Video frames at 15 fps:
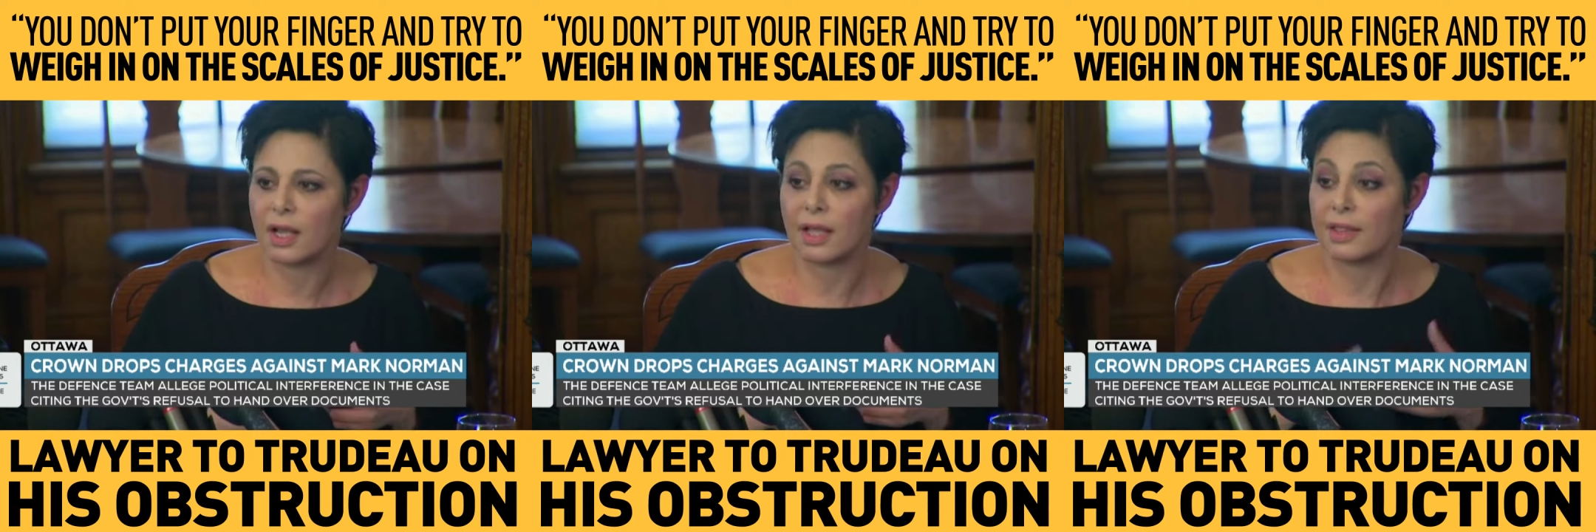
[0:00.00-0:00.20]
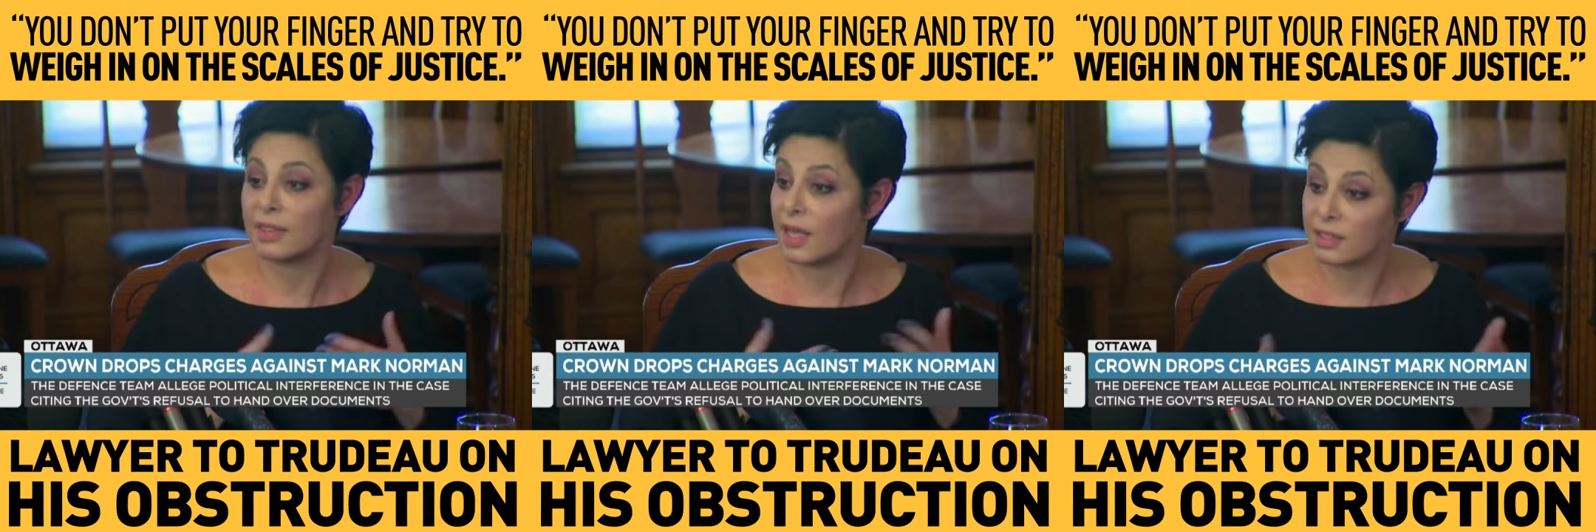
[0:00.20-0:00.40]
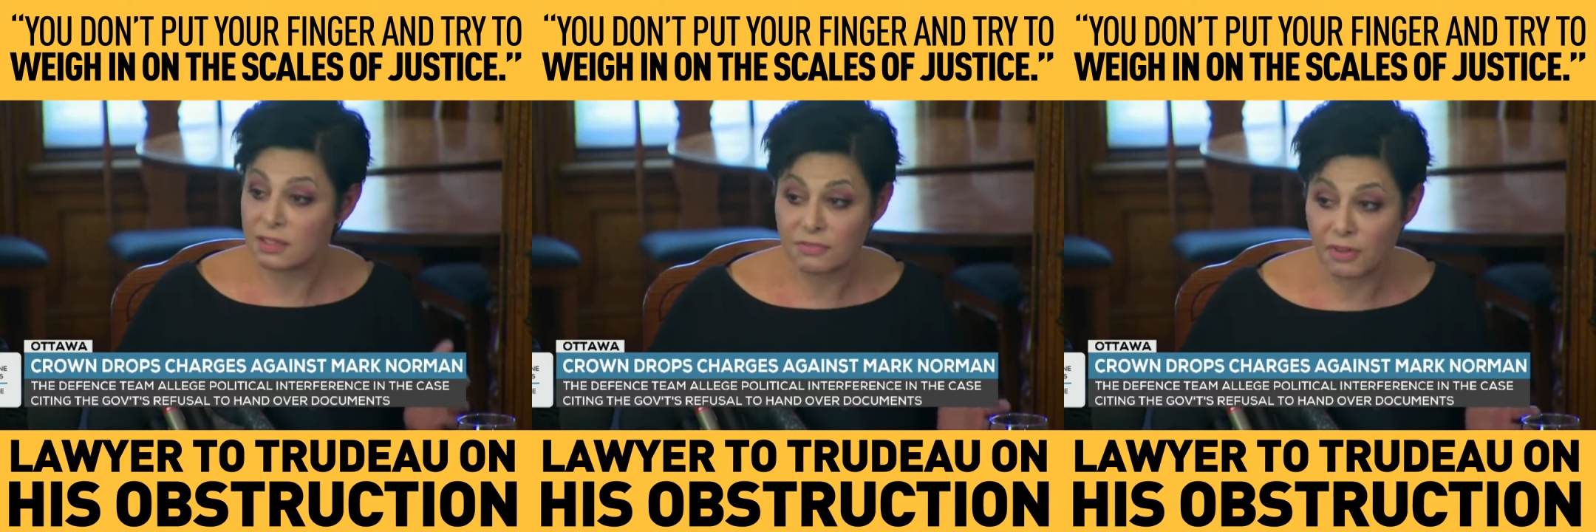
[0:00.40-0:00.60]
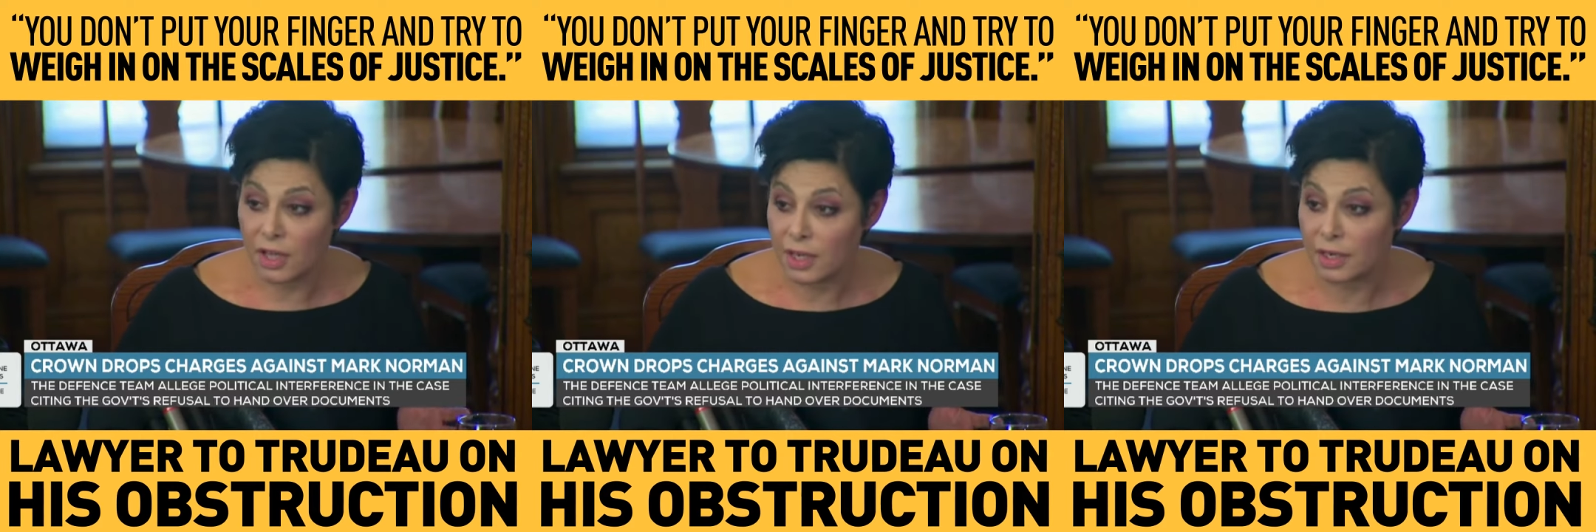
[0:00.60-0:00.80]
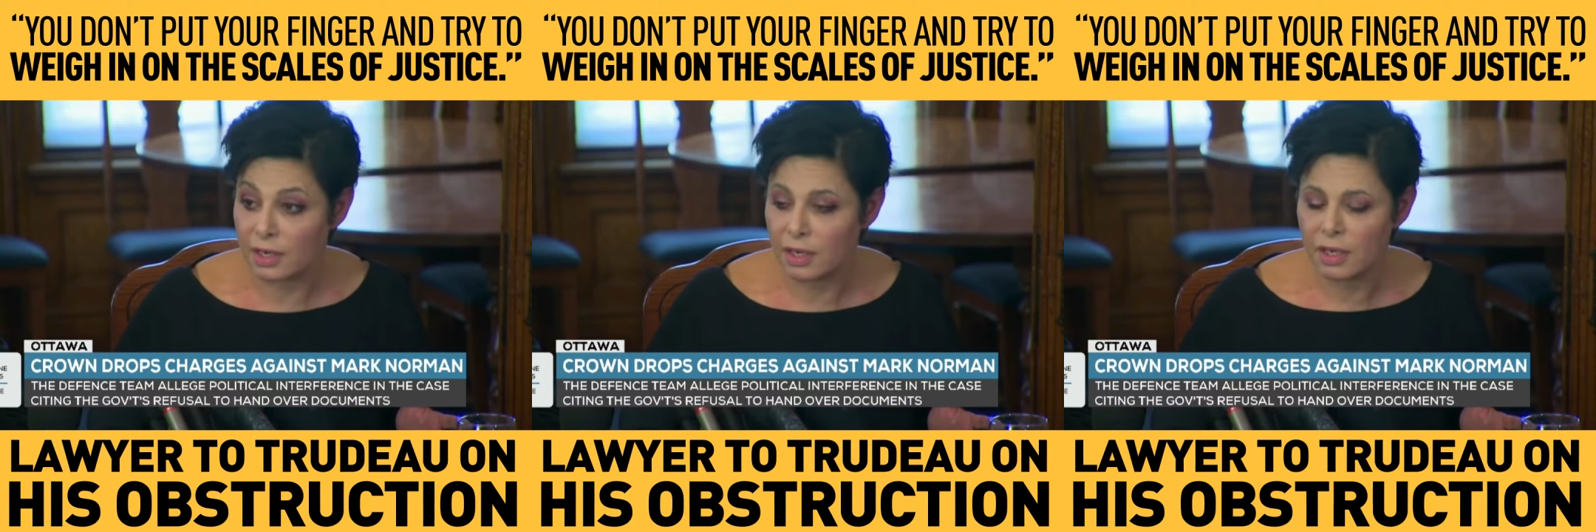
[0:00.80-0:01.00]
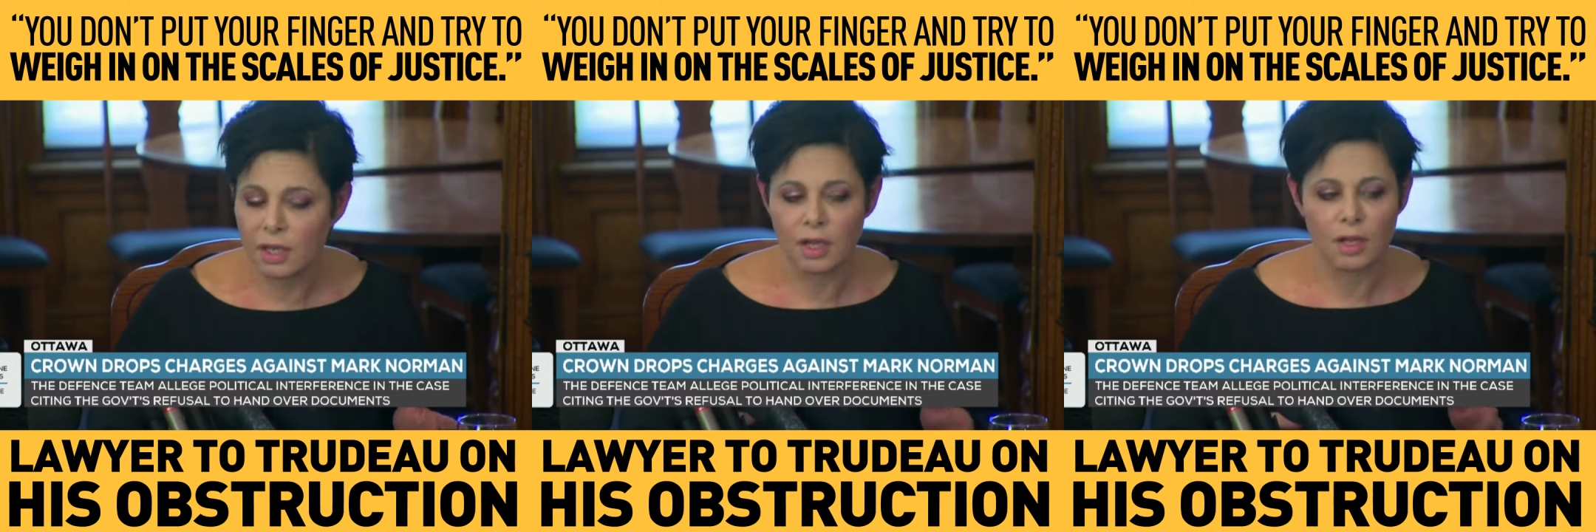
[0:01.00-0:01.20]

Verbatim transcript: and that's fine.